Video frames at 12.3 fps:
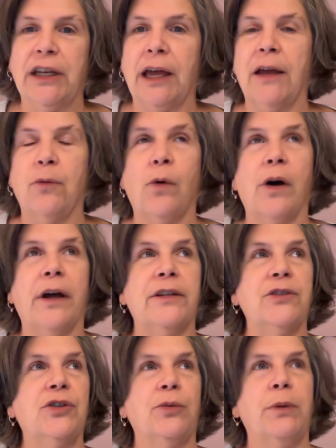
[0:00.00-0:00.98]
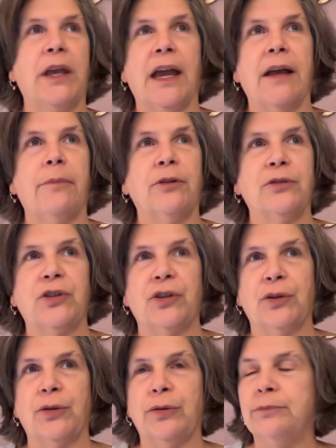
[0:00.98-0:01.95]
I want to be able
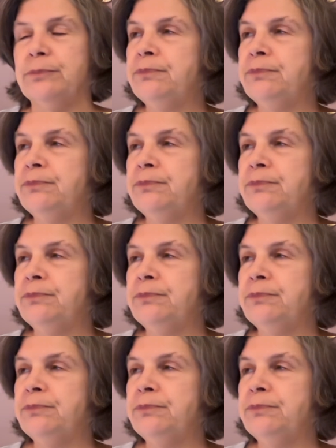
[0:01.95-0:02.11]
to